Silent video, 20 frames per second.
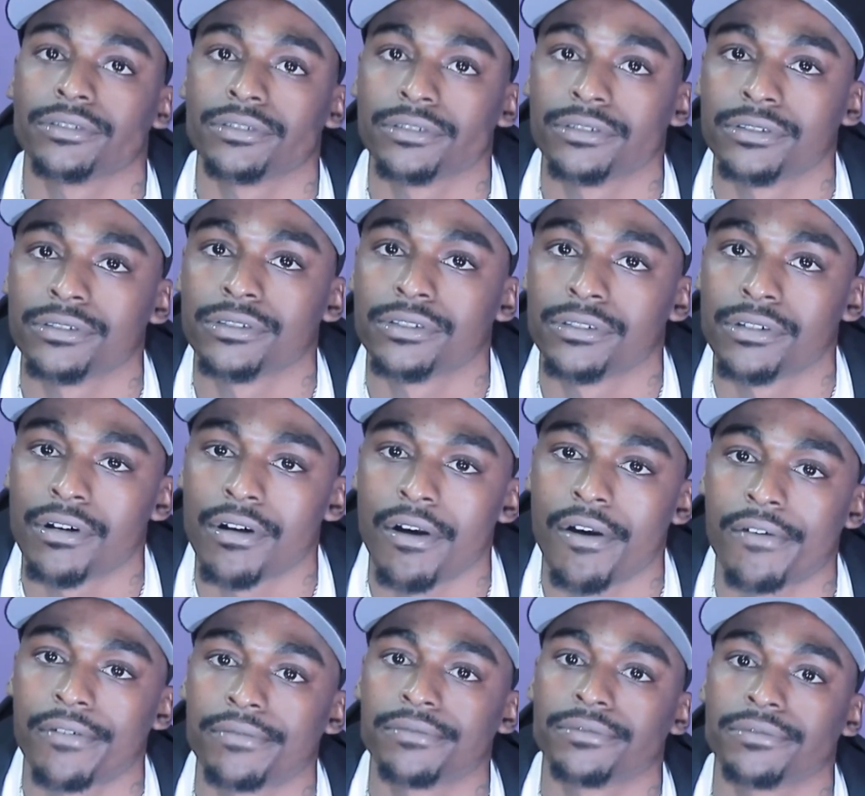Okay.
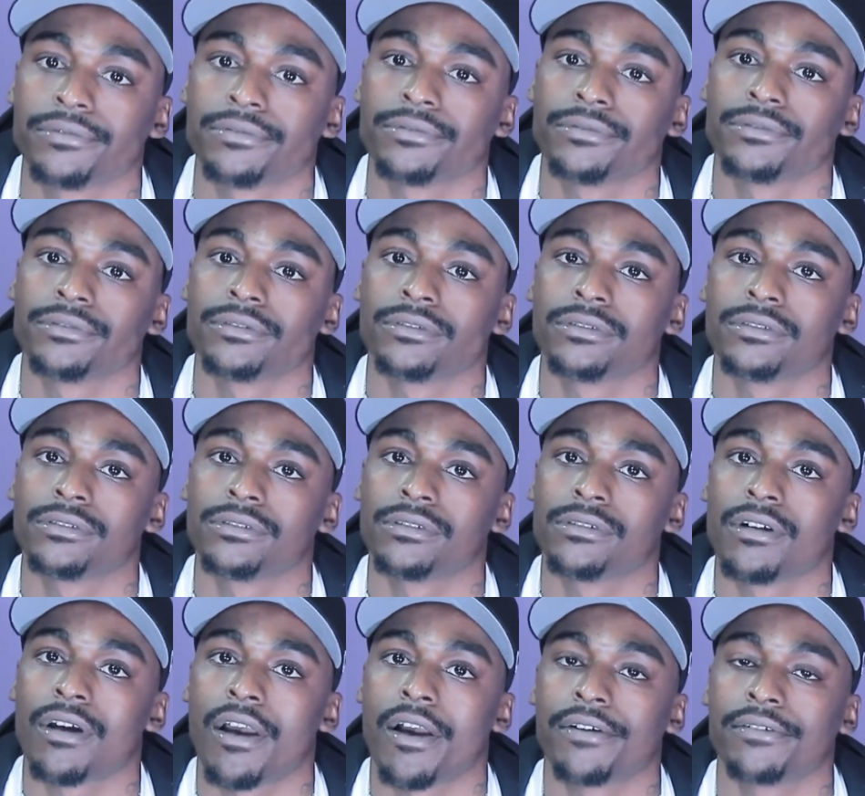Um,